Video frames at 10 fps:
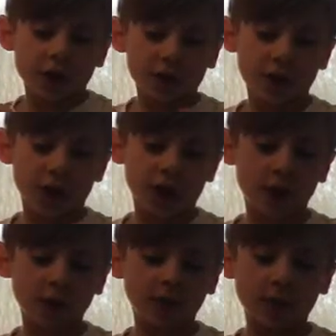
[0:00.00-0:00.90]

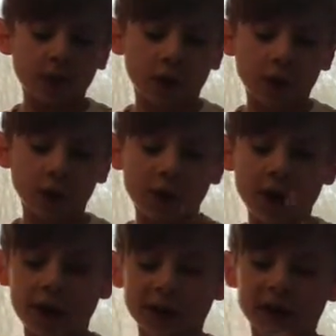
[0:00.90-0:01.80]
So, you know
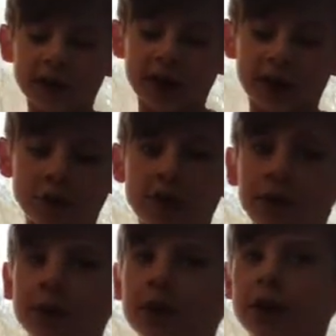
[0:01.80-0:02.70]
how I said that don't
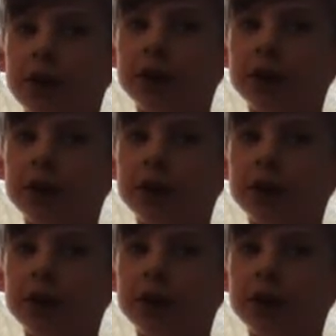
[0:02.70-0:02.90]
put him in